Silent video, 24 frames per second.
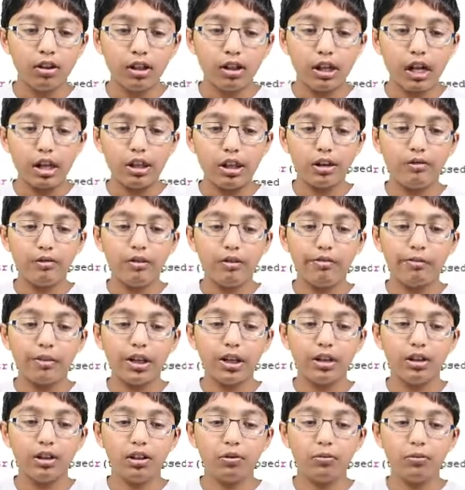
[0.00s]
now that we've
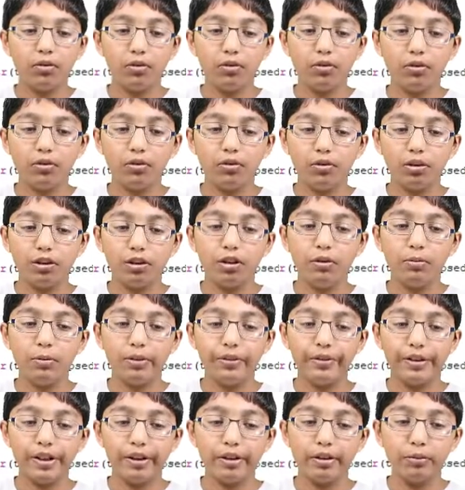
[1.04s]
made them all
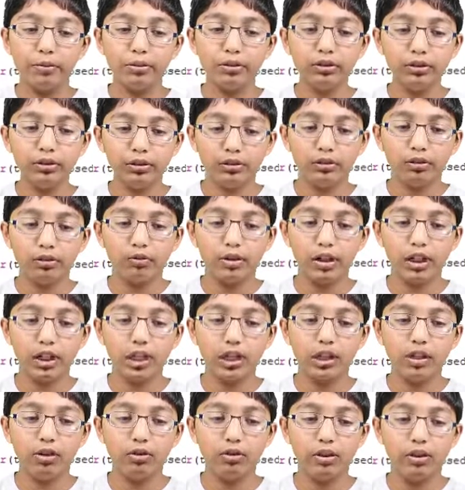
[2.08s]
global variables we
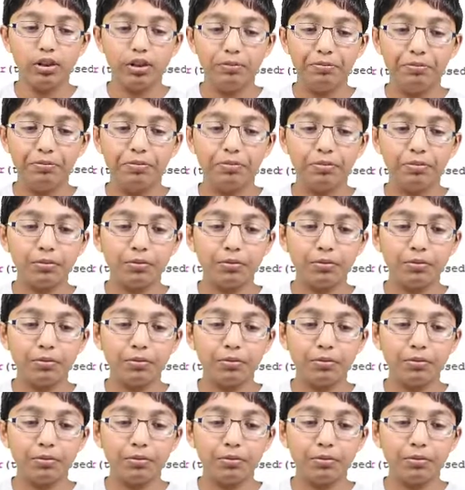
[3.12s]
can use them